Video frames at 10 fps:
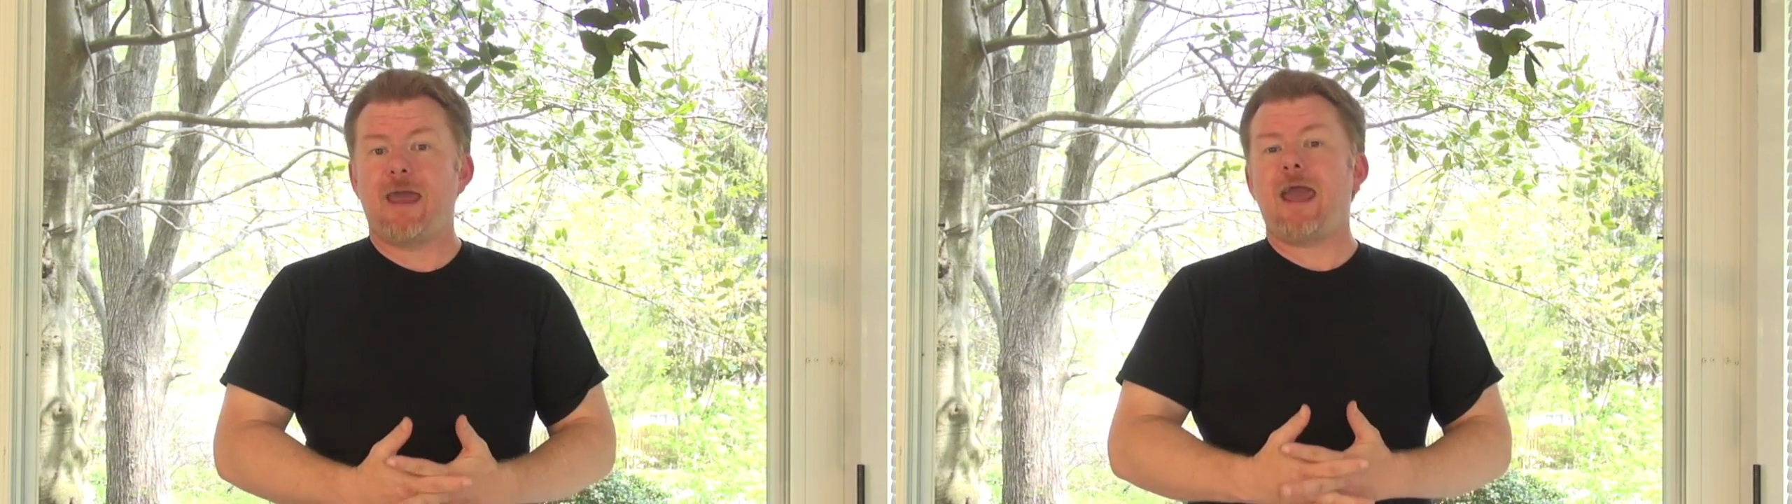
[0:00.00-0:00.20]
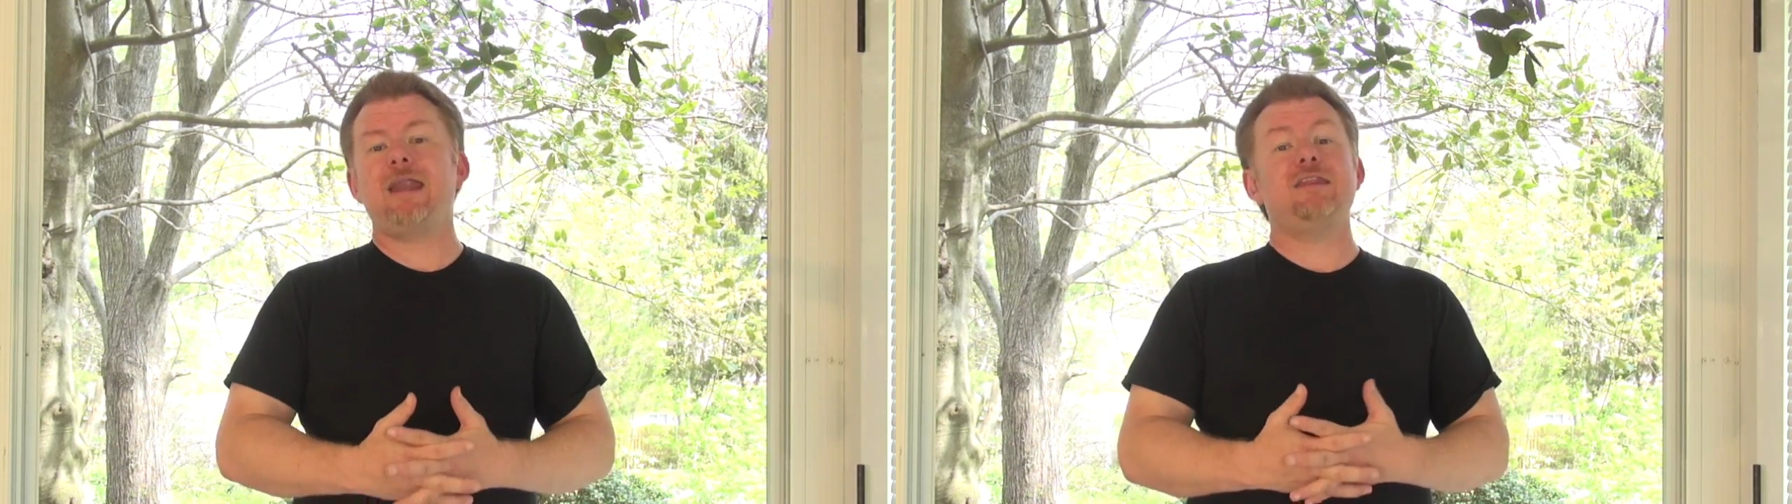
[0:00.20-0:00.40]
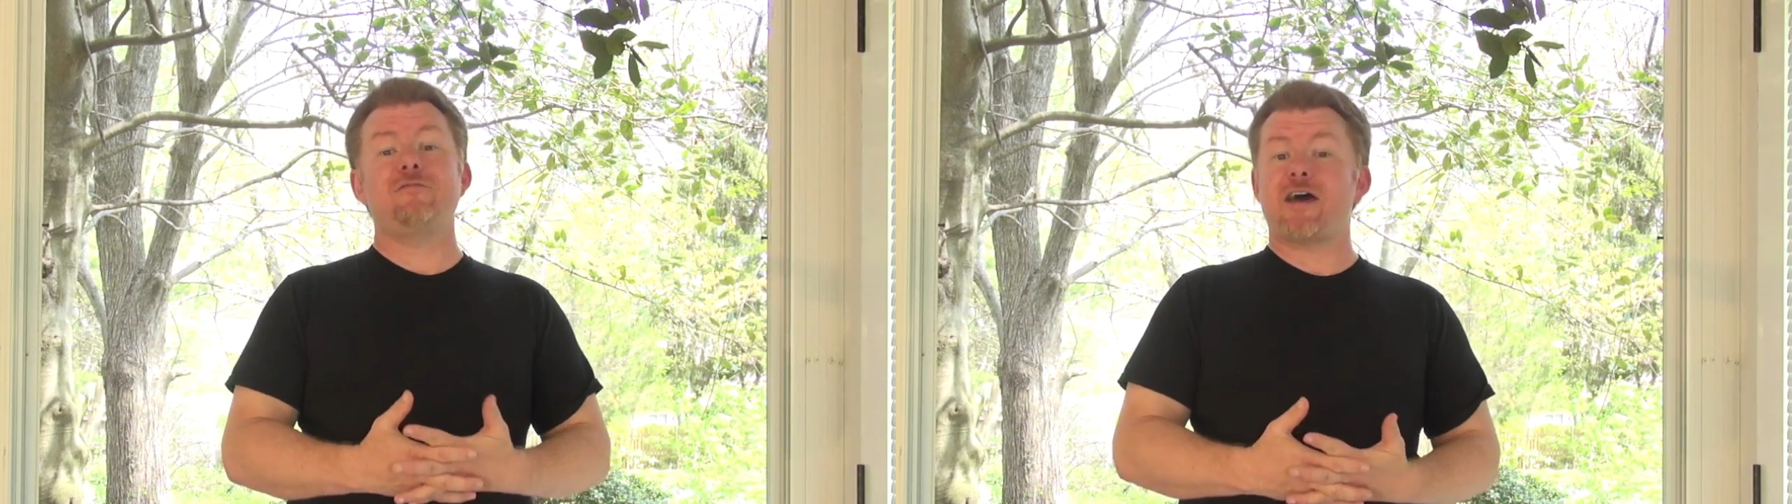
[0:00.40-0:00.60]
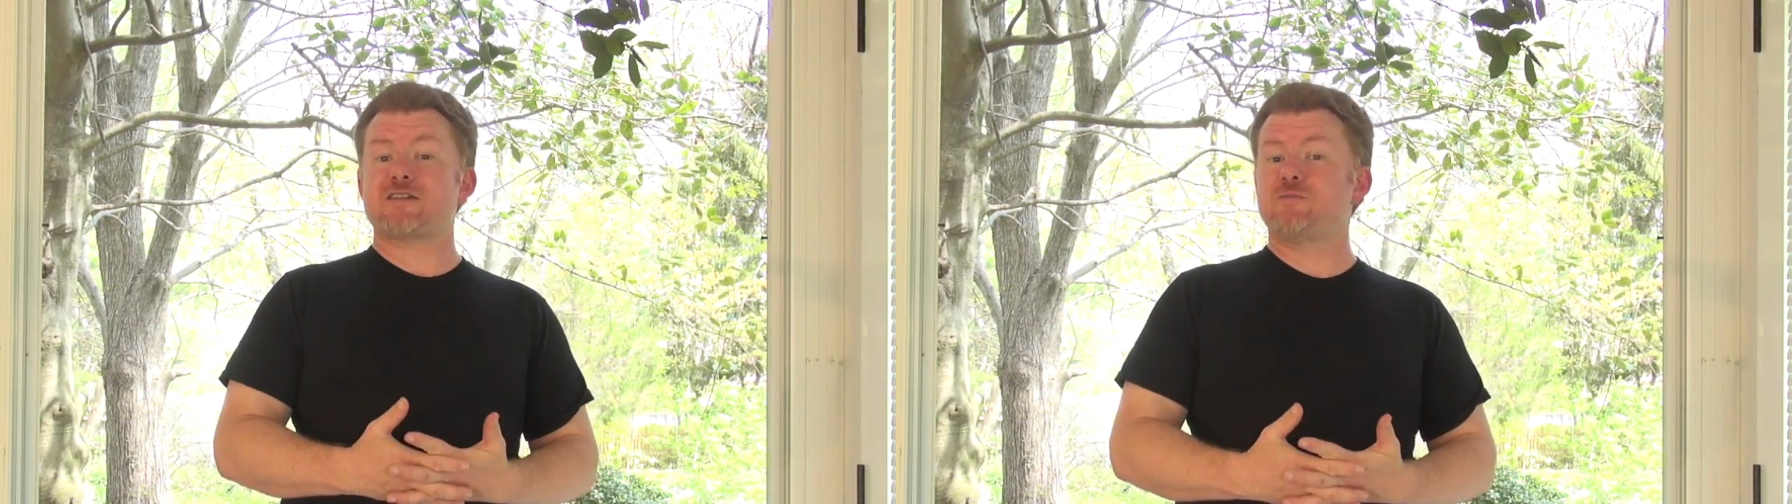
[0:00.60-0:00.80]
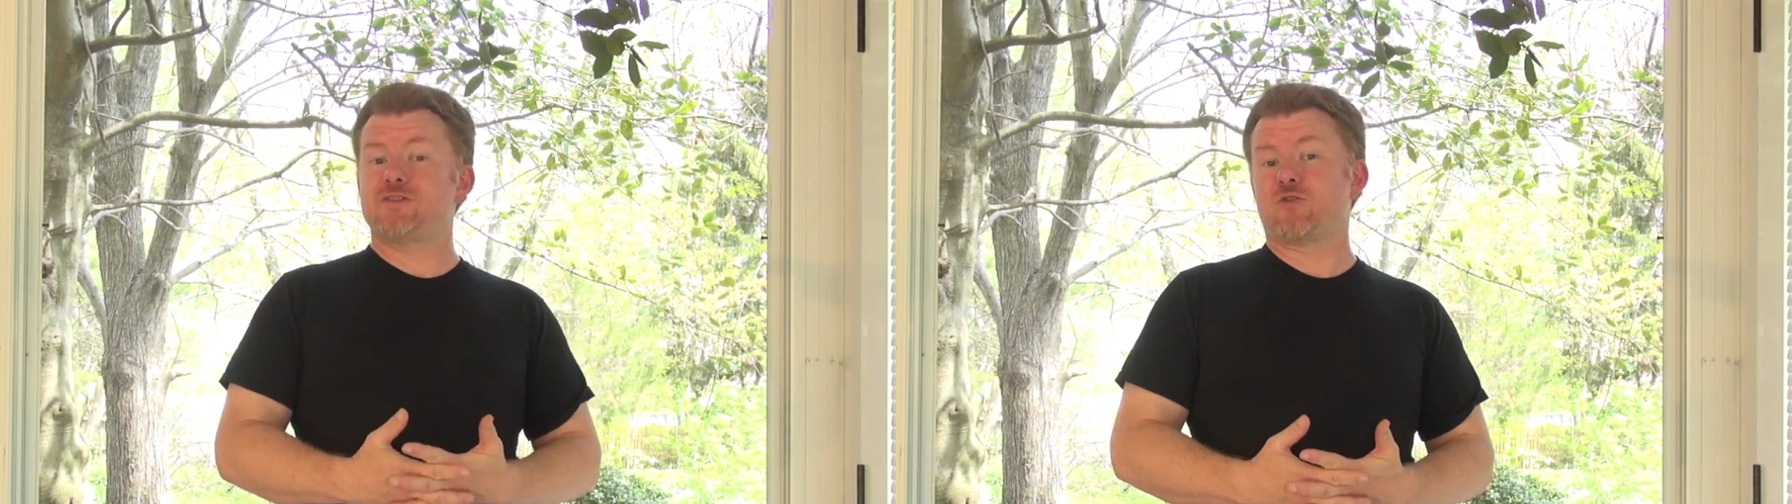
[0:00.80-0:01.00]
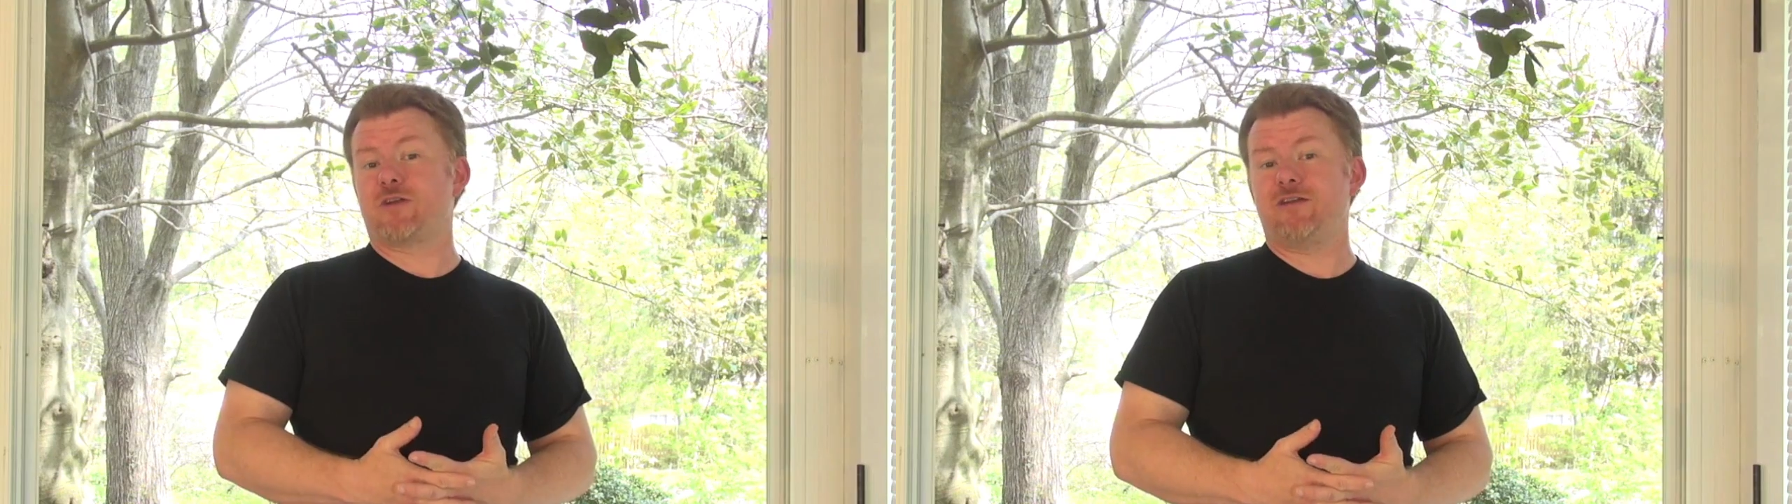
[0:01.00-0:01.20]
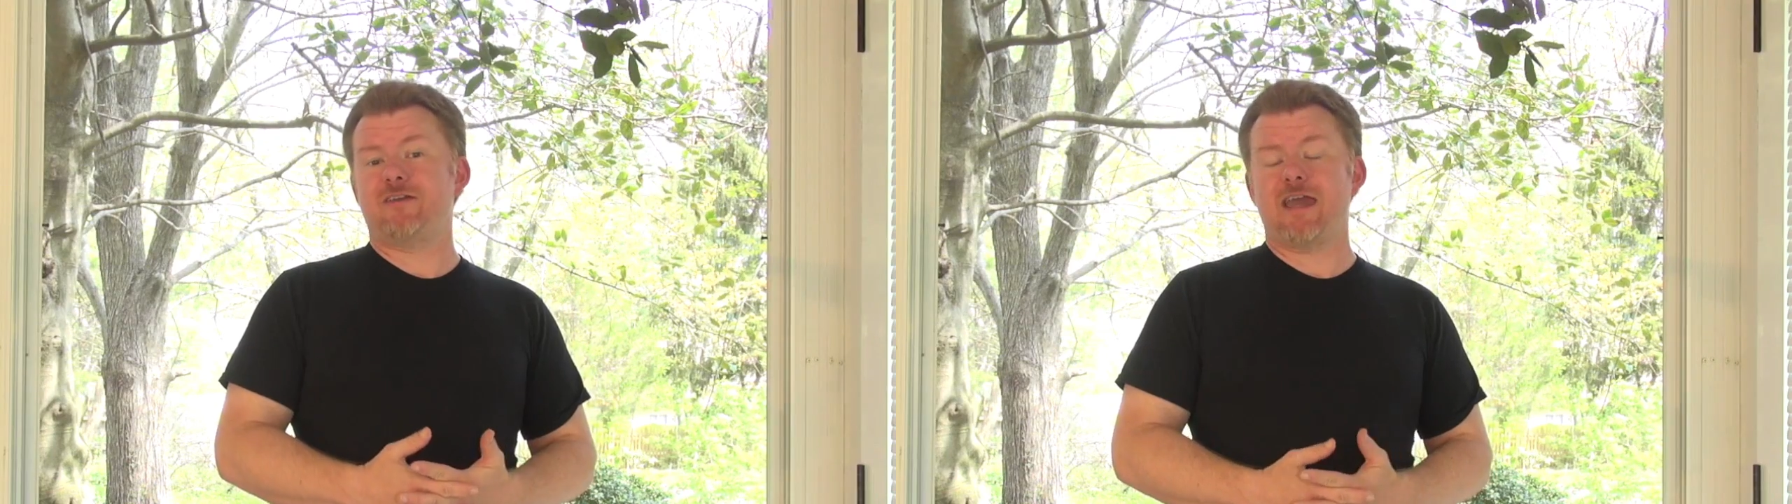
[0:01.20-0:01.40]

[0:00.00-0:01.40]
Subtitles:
And in the vast majority of